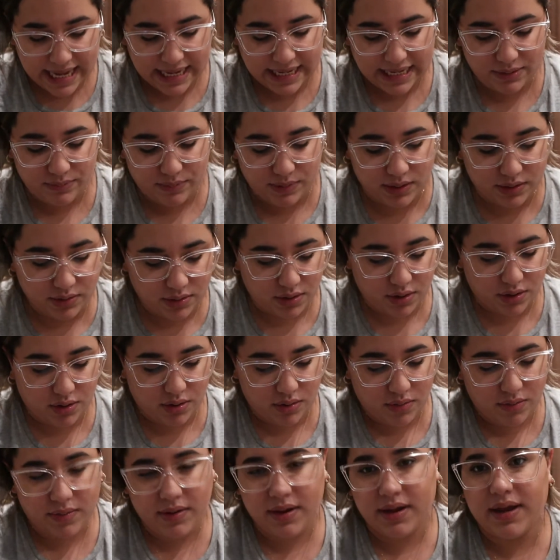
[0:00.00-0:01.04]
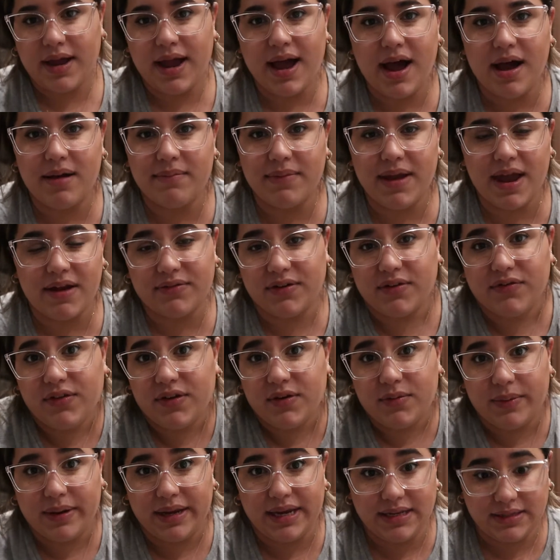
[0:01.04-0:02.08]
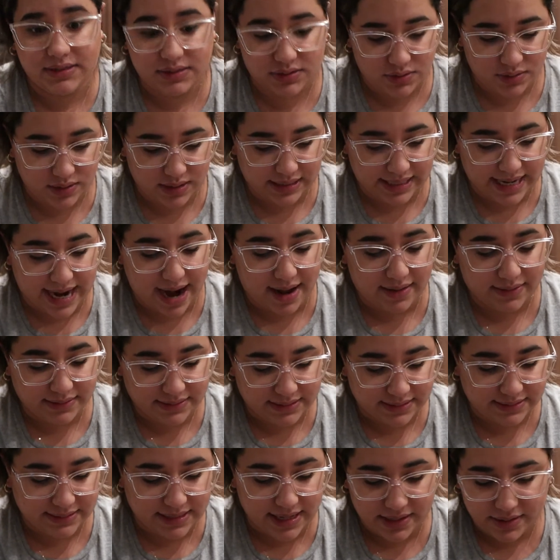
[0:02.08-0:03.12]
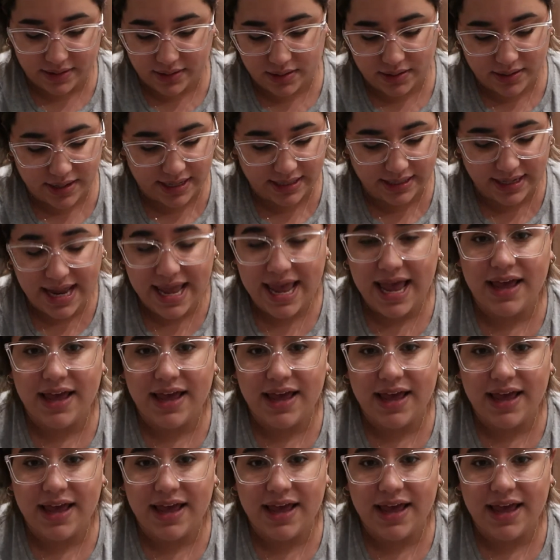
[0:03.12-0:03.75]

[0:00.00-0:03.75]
He will go every few weeks to the dialysis center, and